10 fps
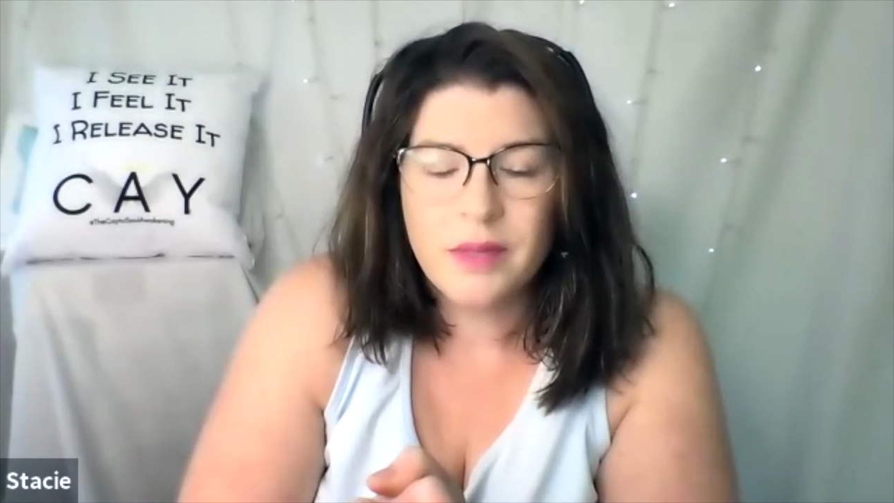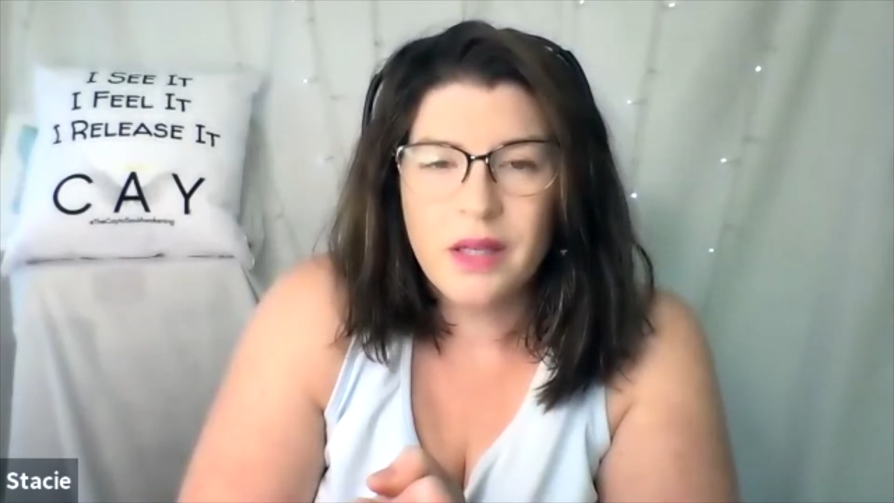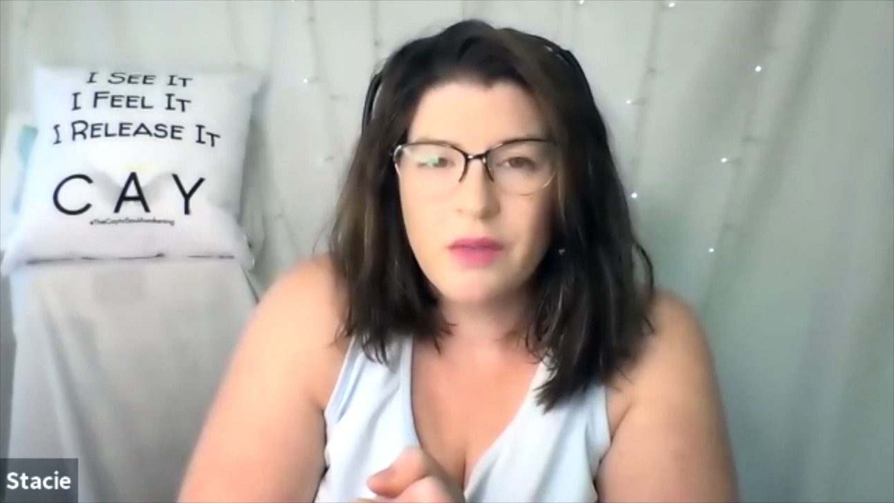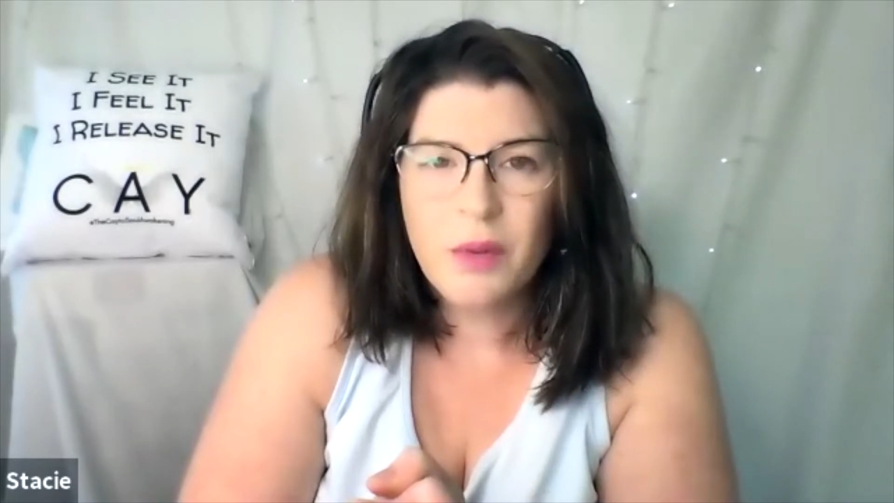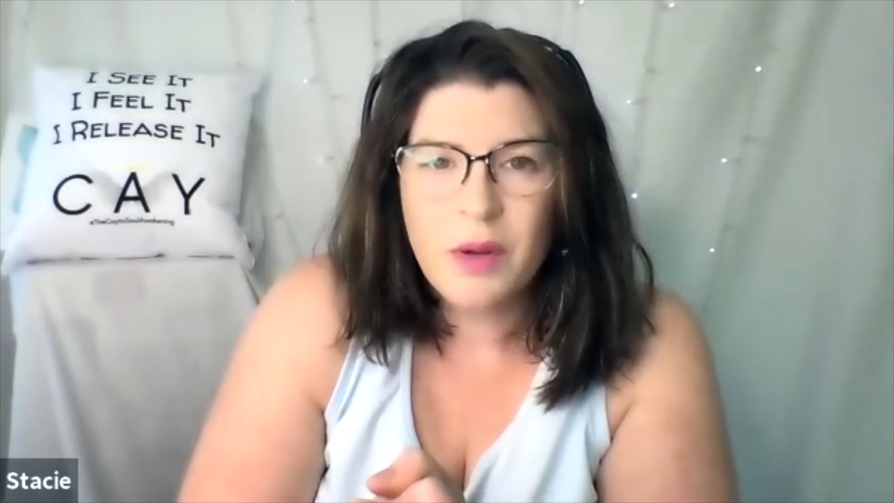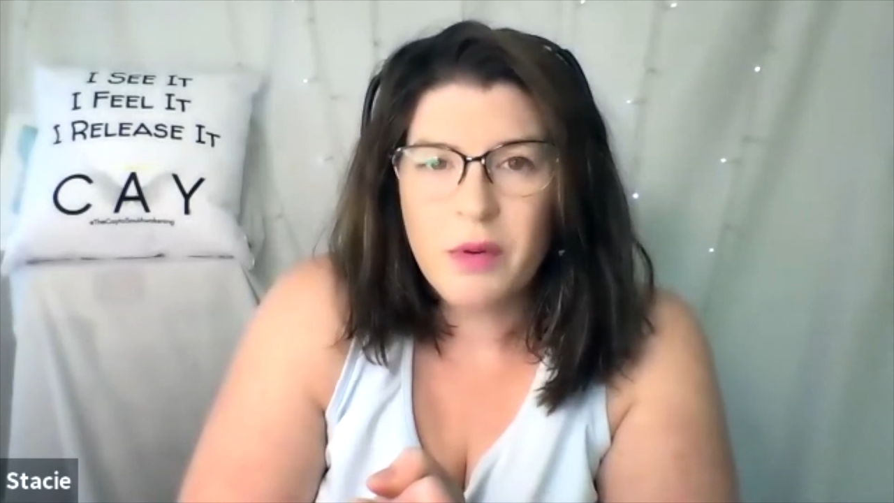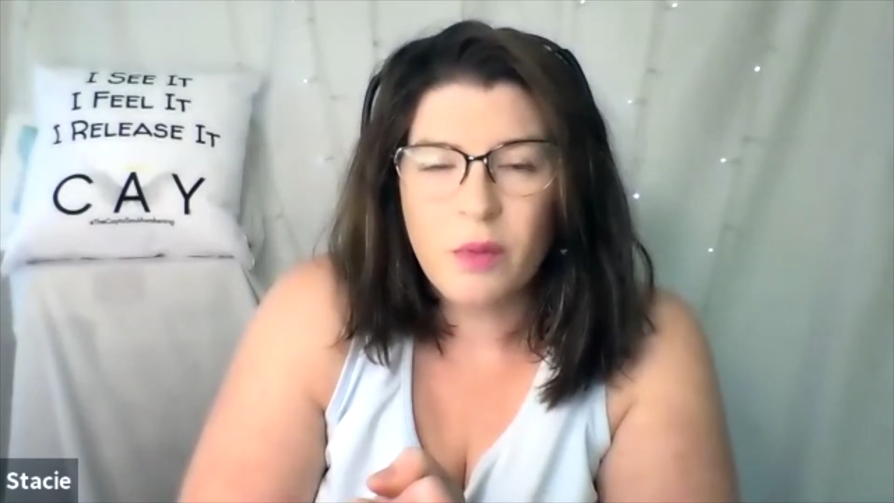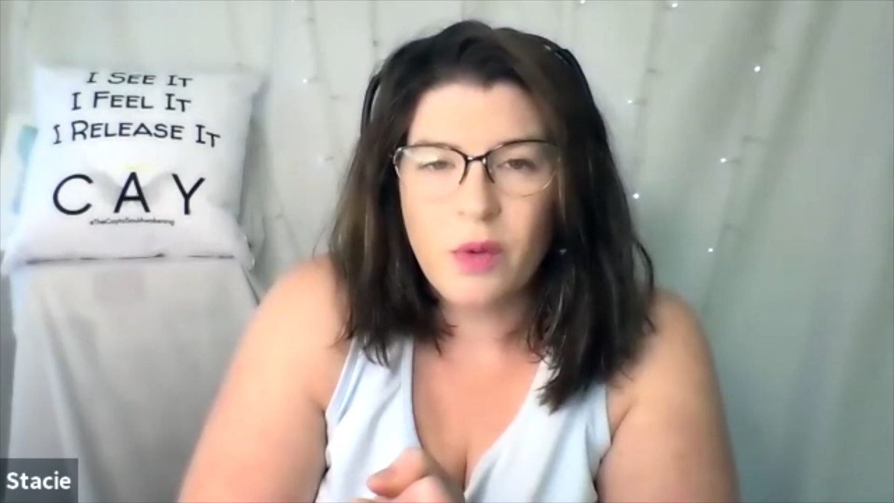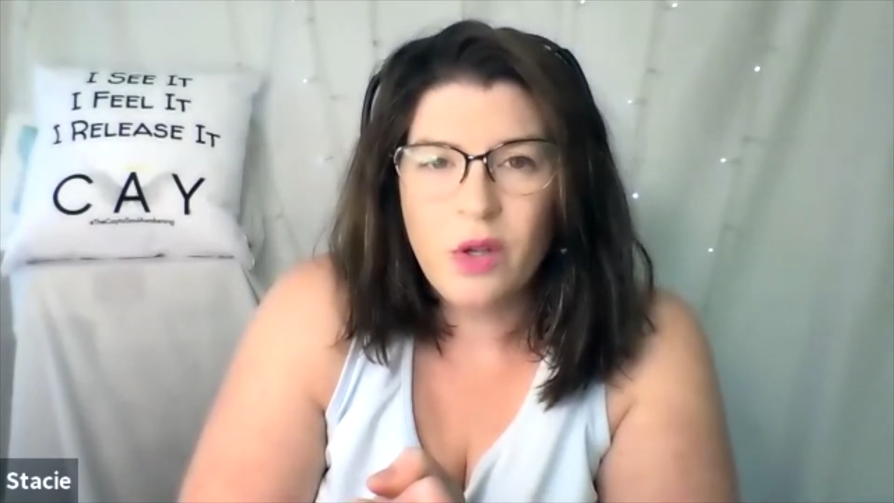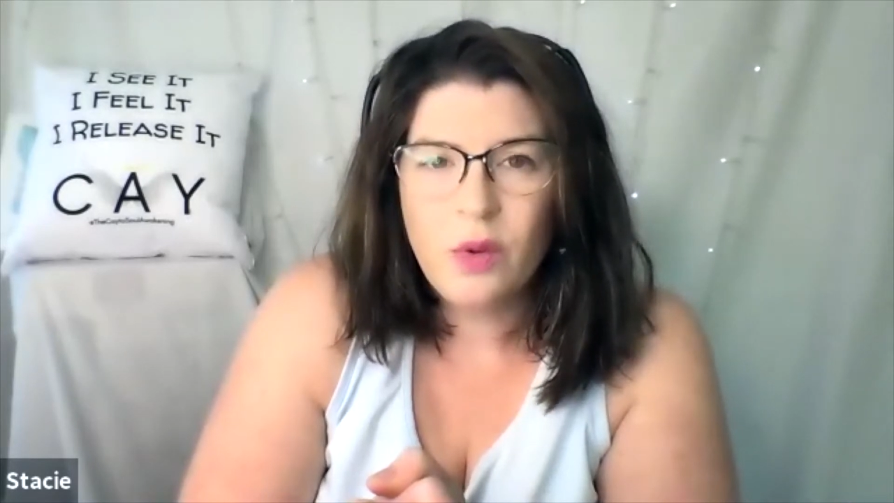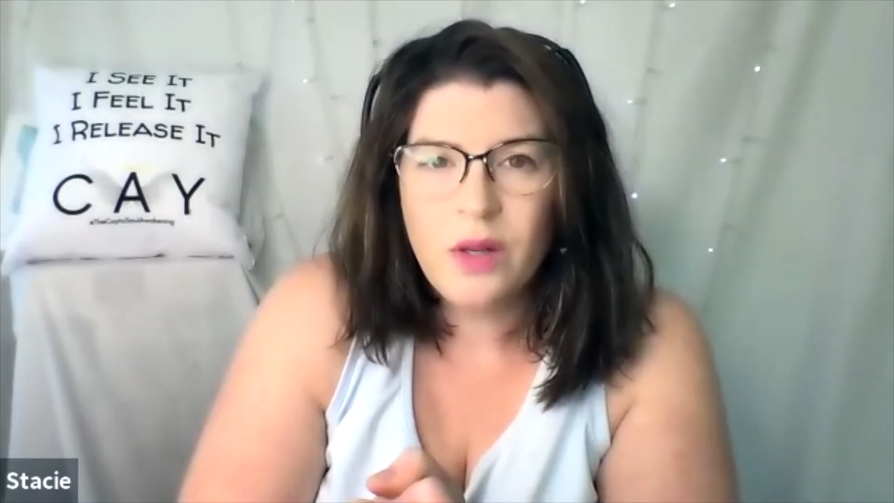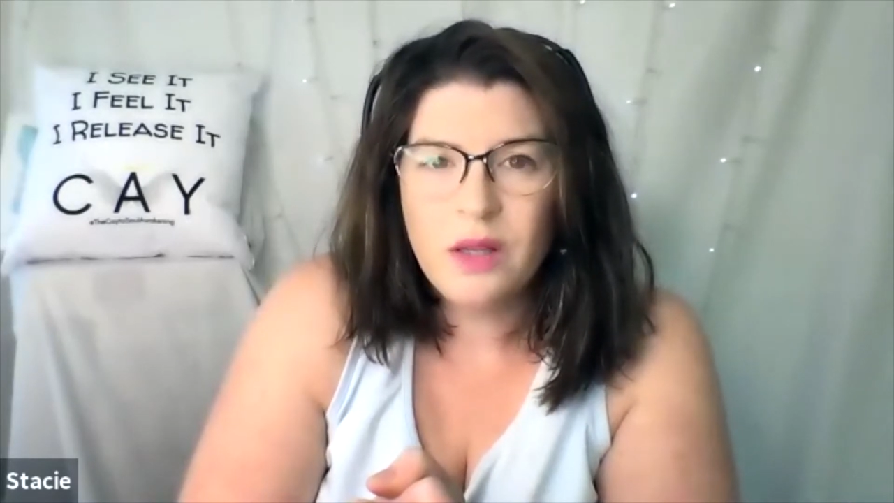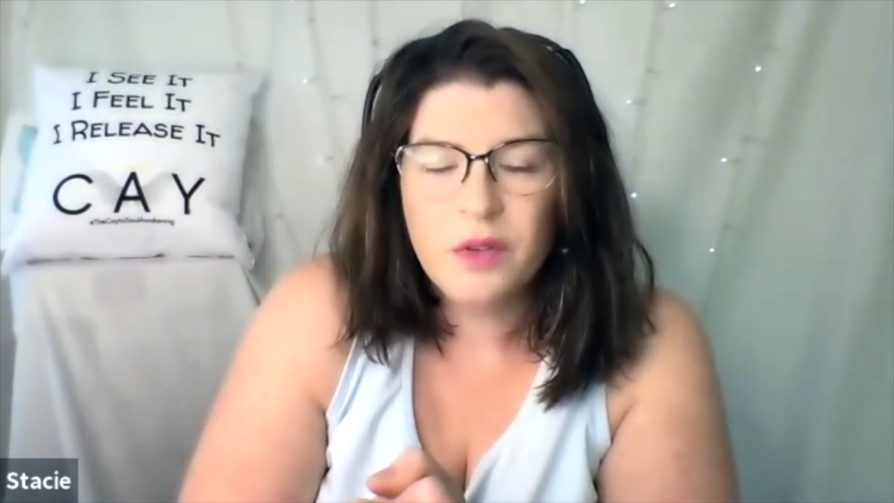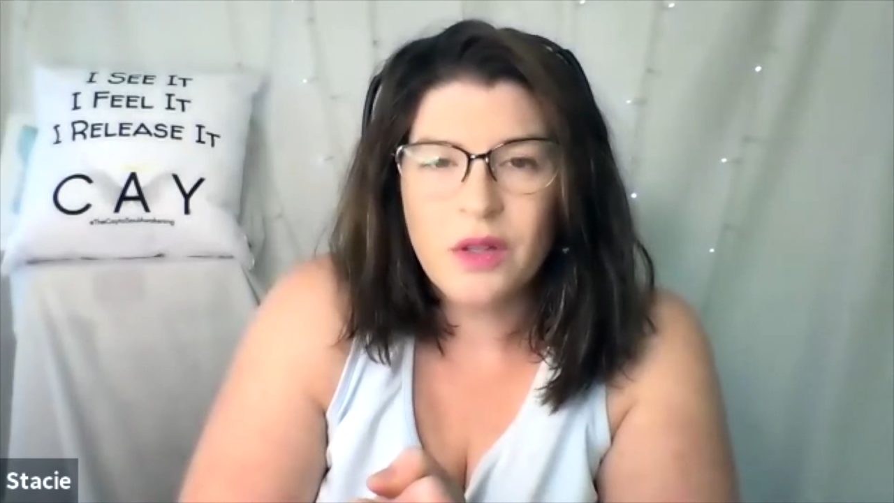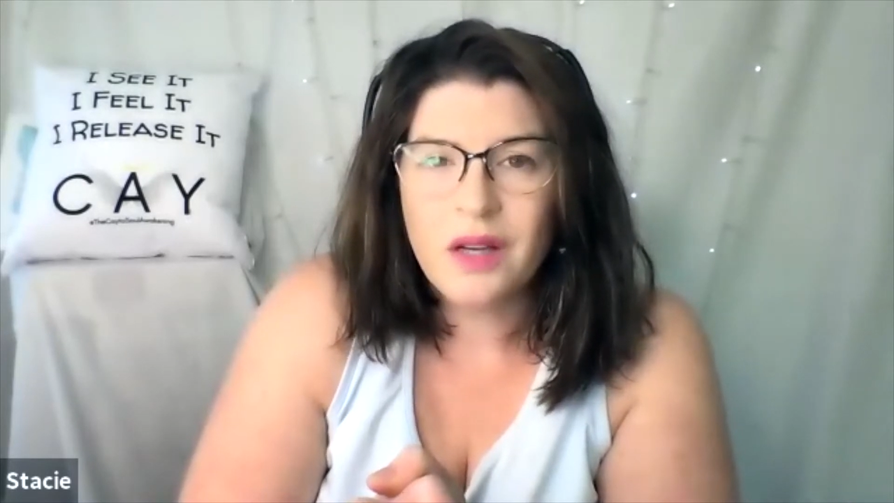And remember, you can
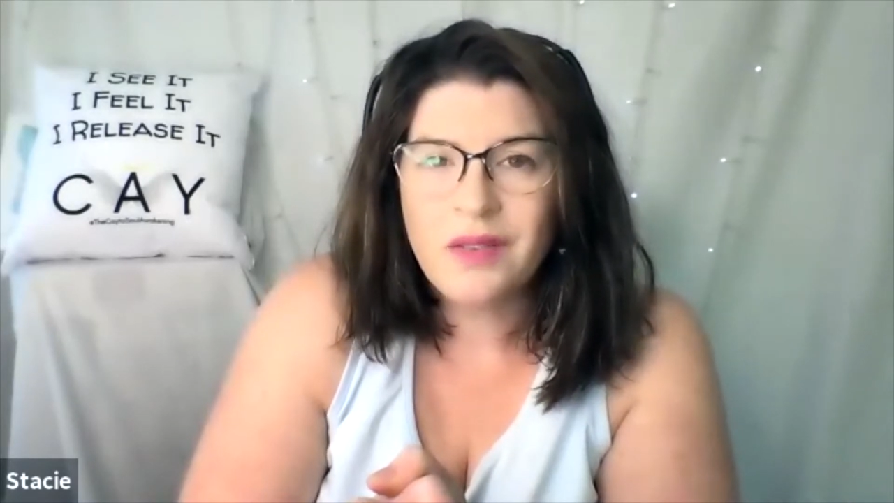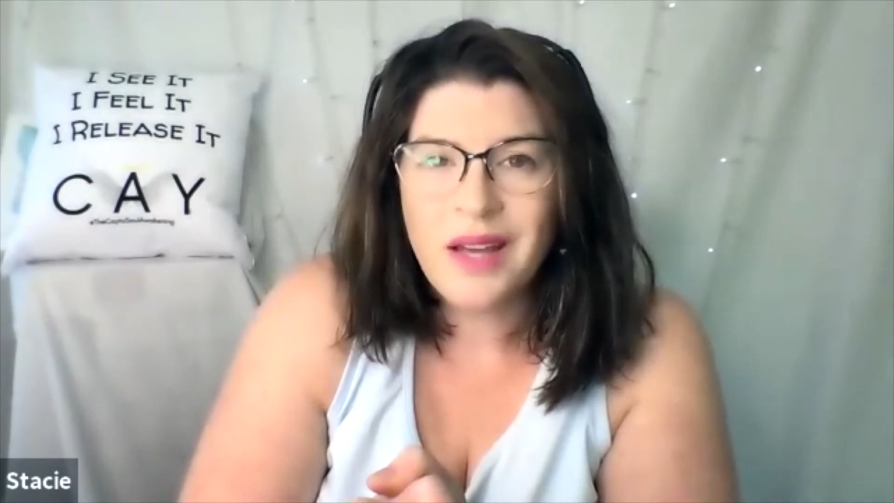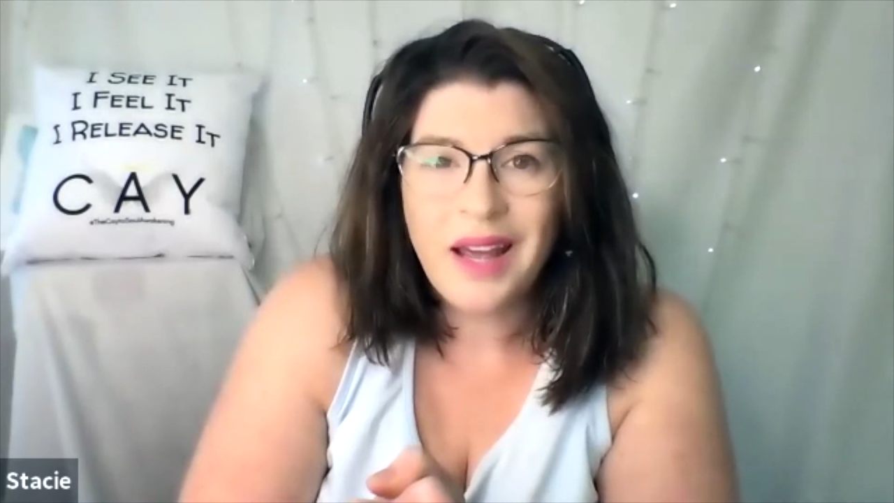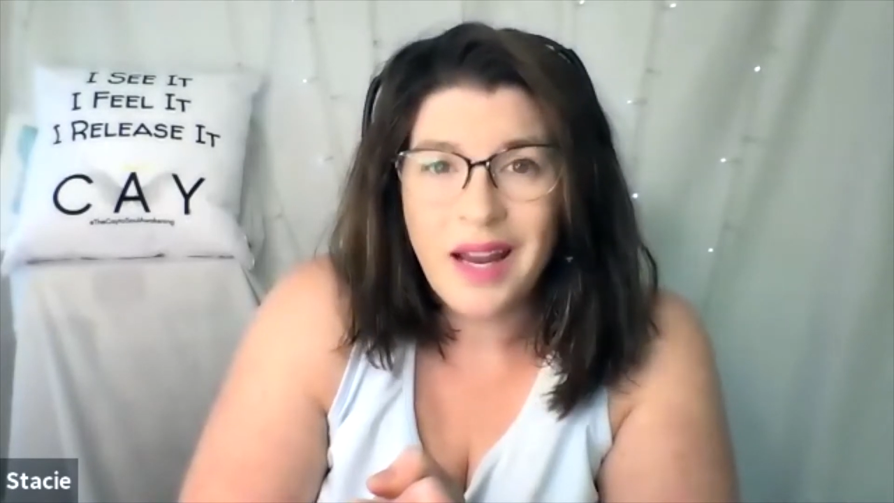live your life